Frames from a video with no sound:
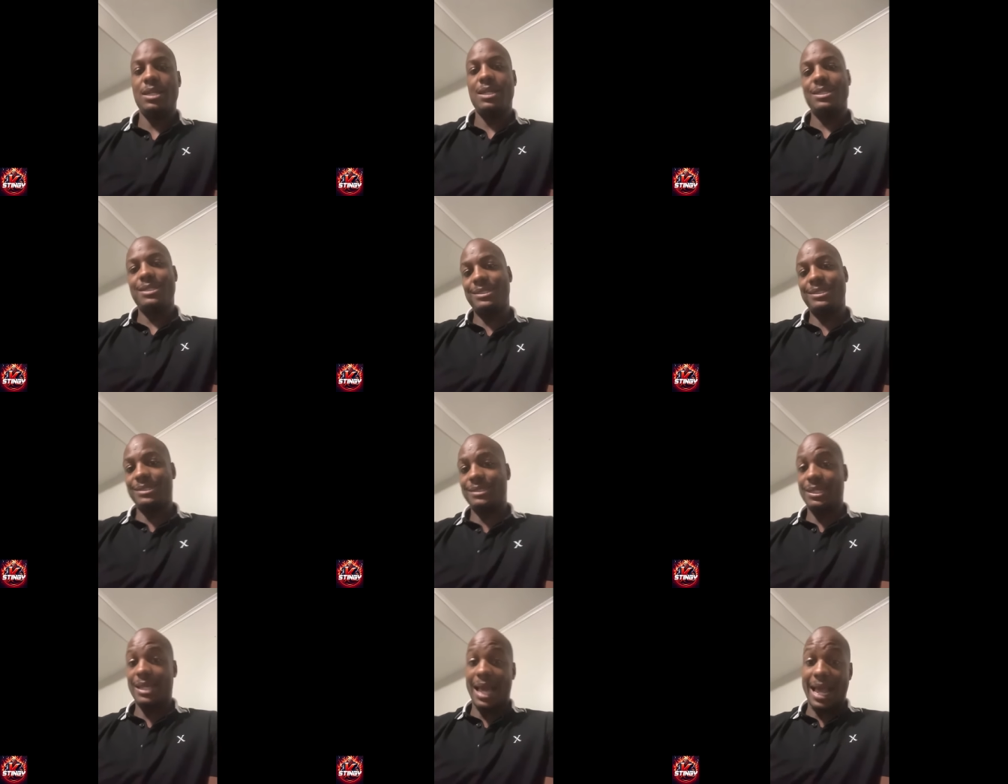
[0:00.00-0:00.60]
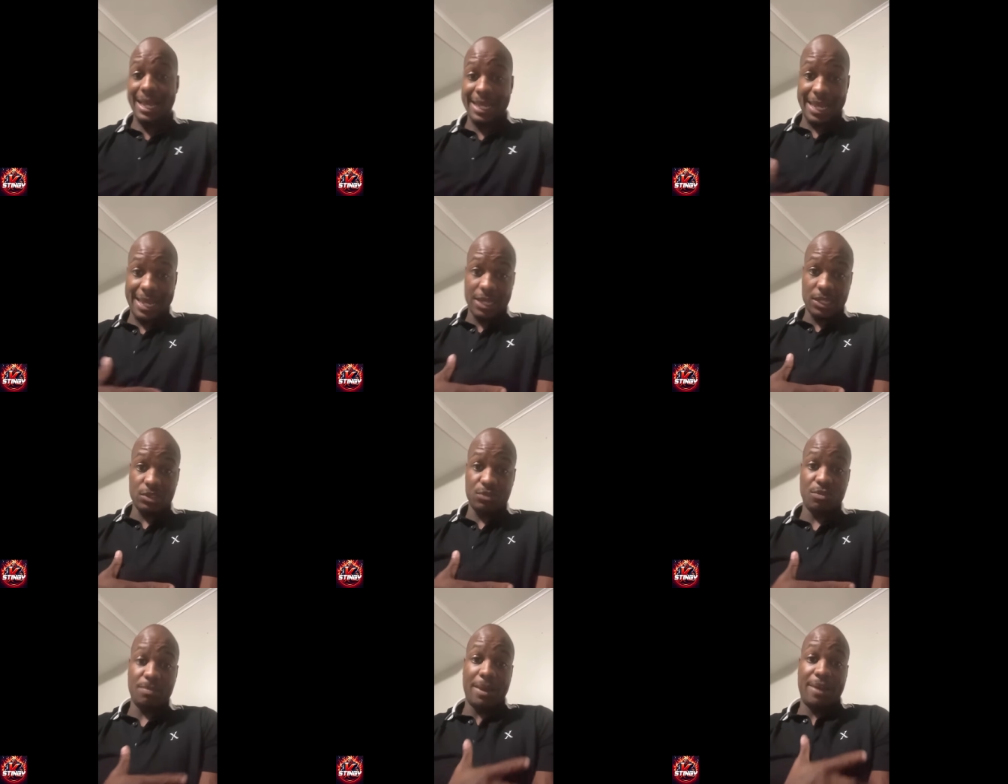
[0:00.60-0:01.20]
That's it. I ask
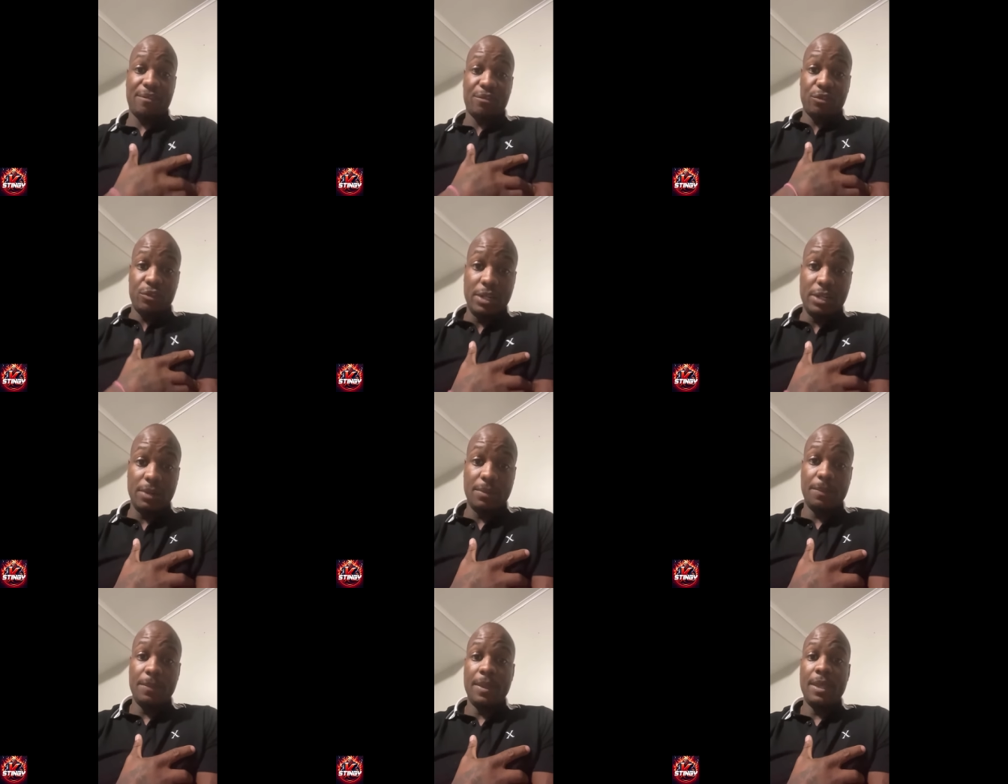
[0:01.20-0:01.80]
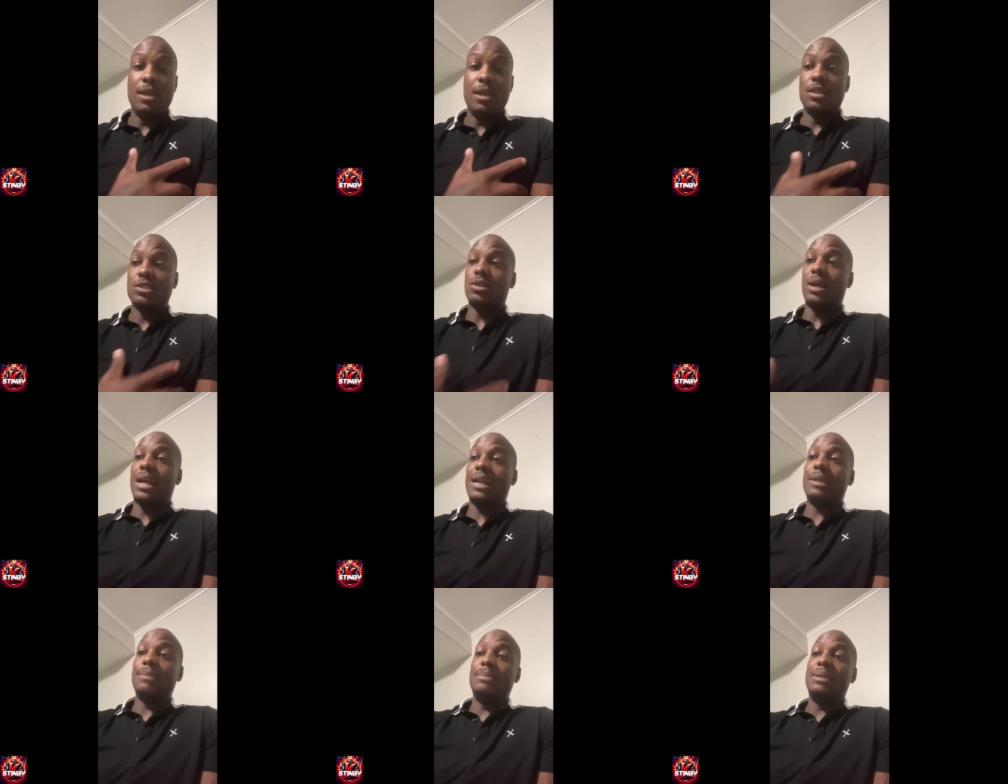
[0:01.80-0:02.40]
for my freedom so
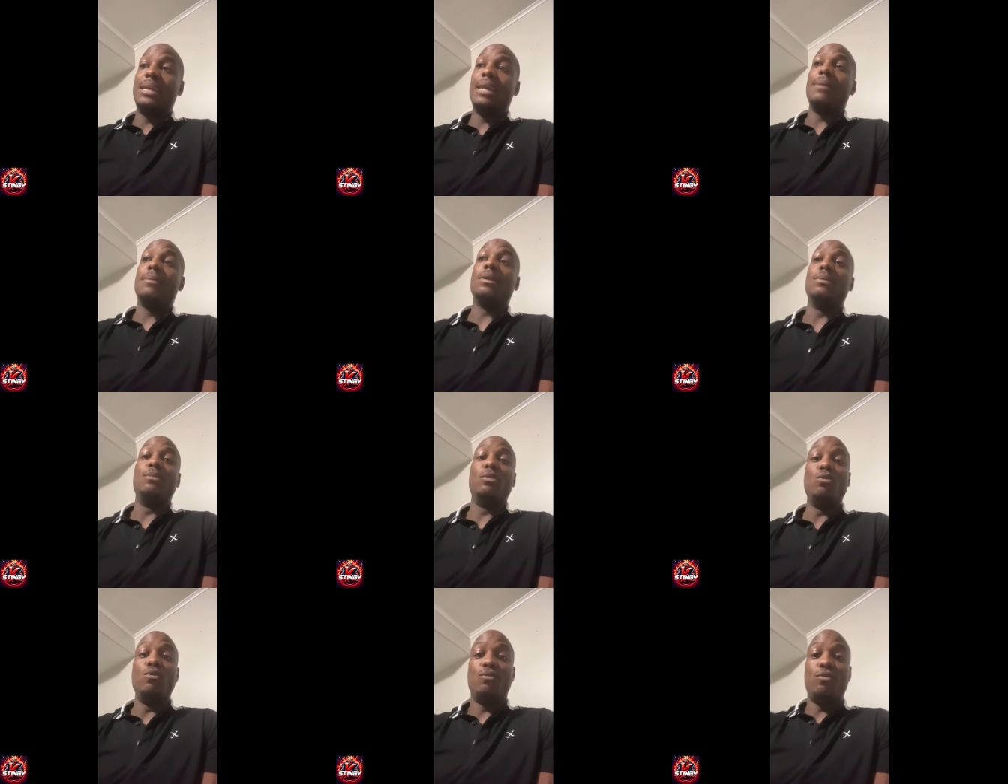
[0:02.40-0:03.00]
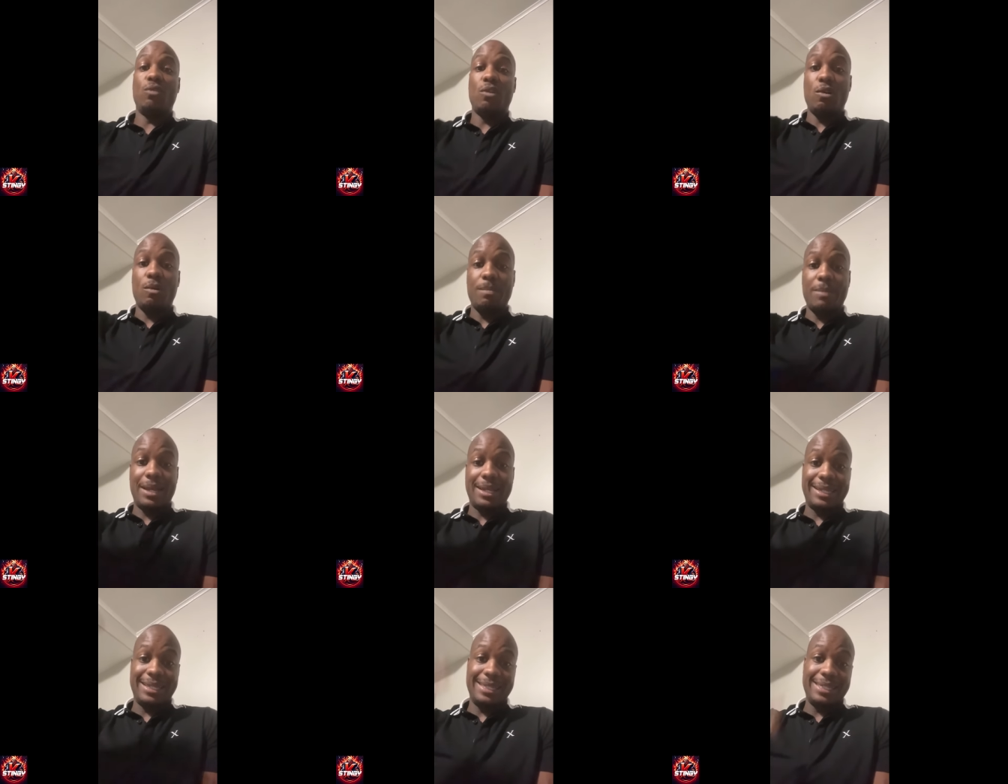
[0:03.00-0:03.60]
I could be able to move forward with
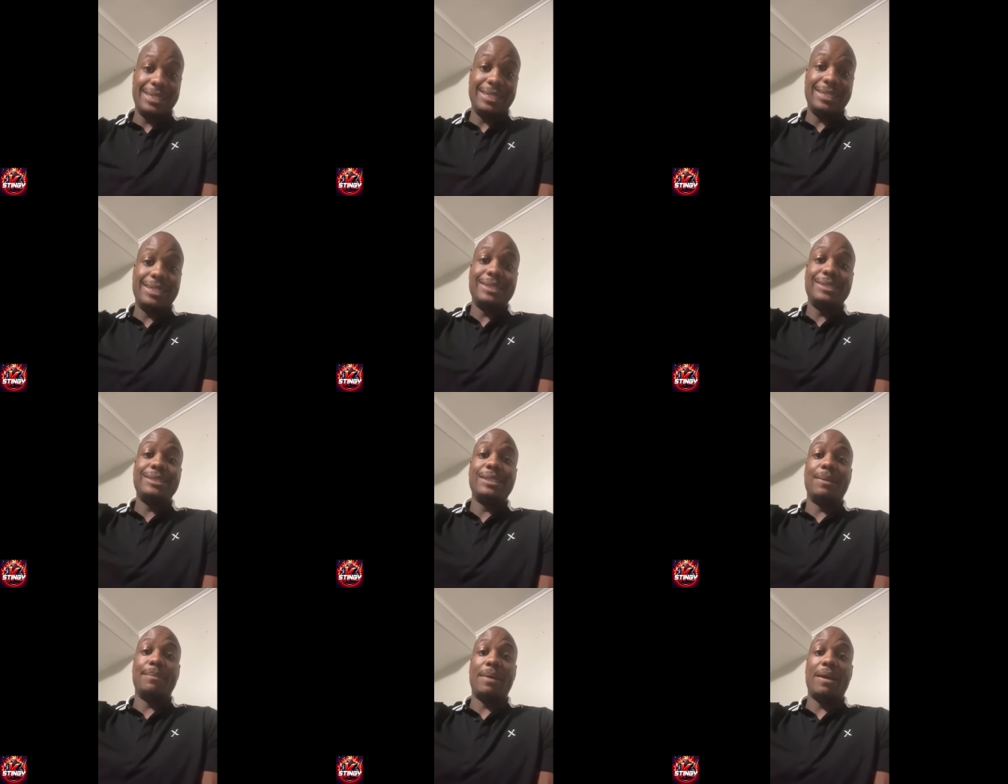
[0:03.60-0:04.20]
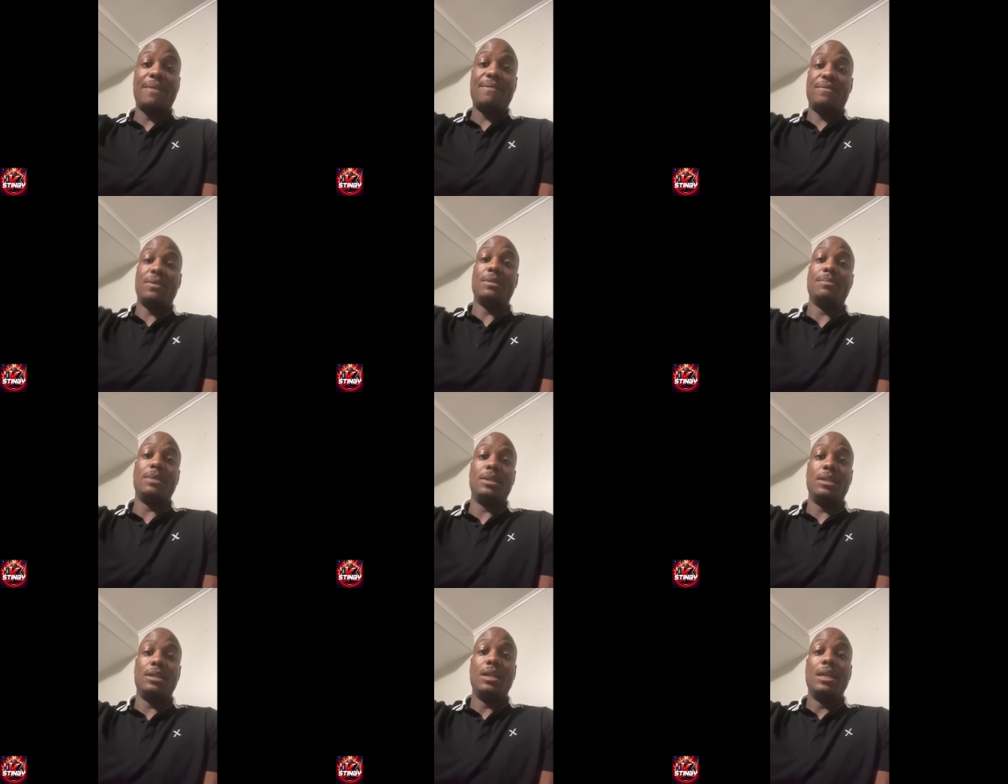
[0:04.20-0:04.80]
my kids and my
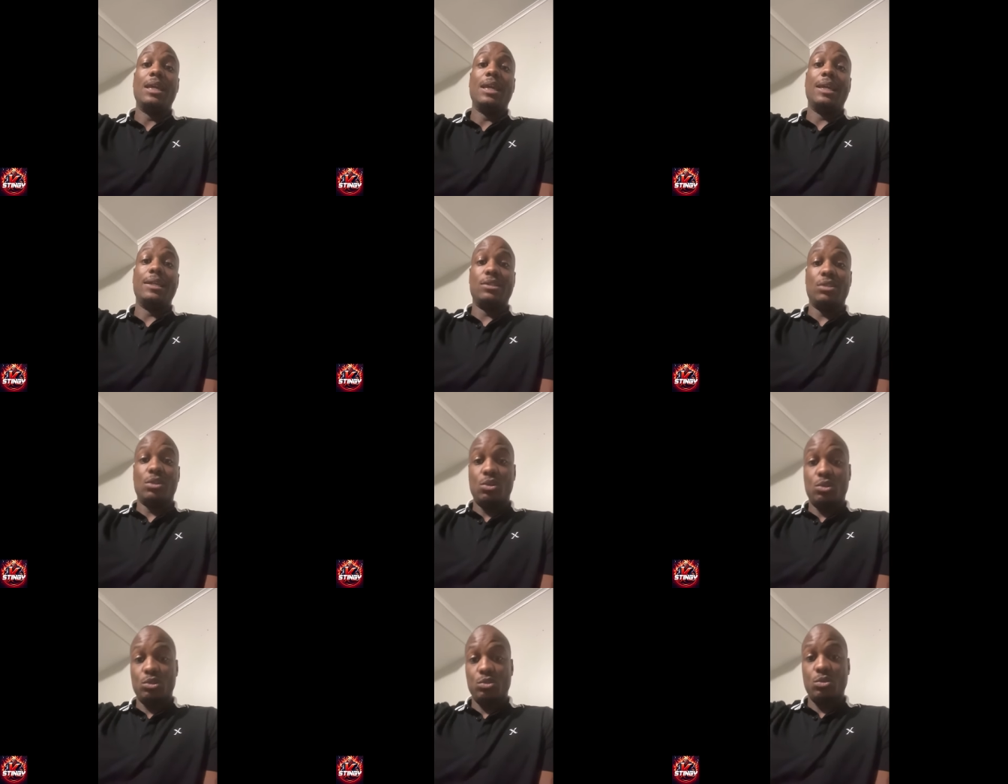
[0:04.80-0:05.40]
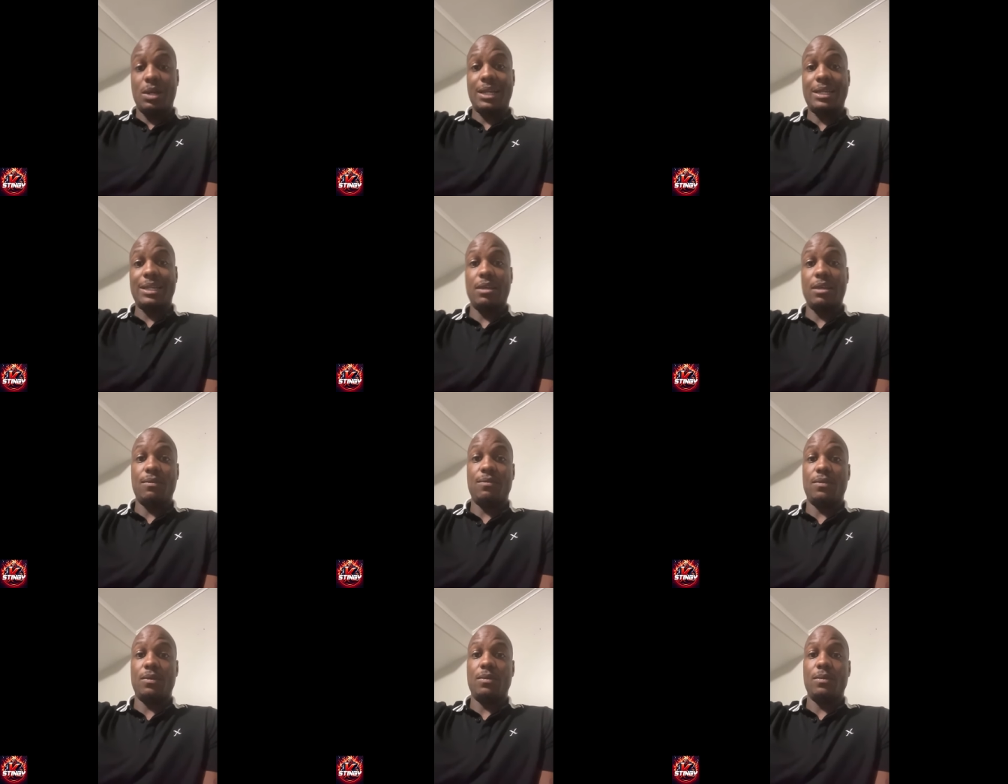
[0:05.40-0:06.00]
family and those who I care
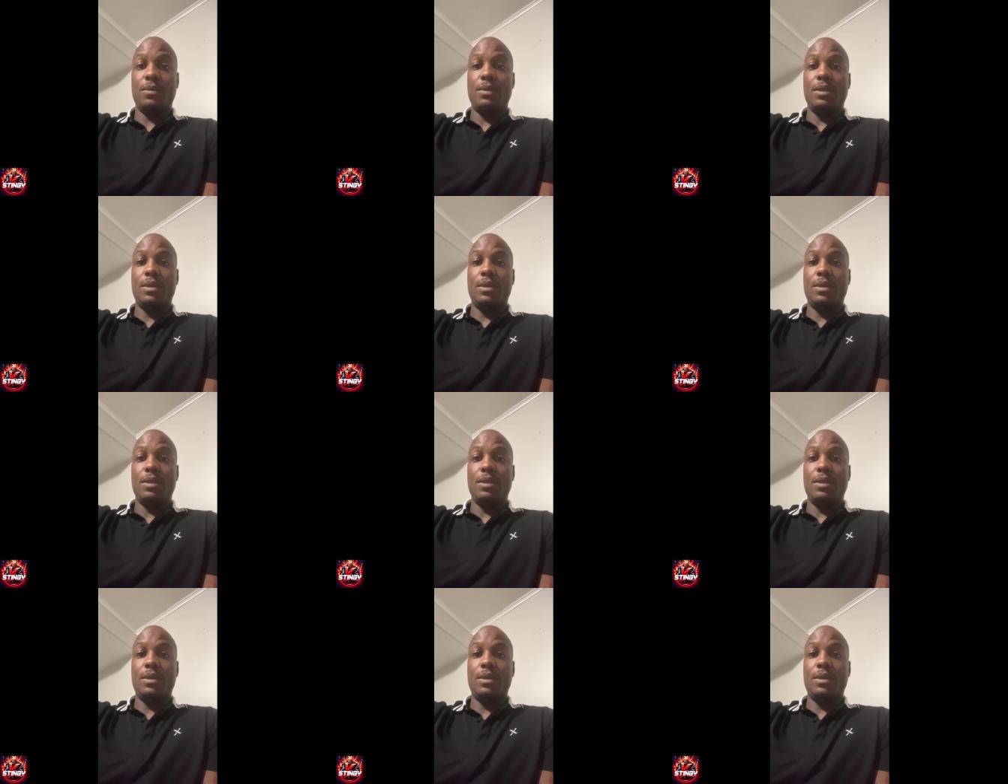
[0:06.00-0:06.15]
for.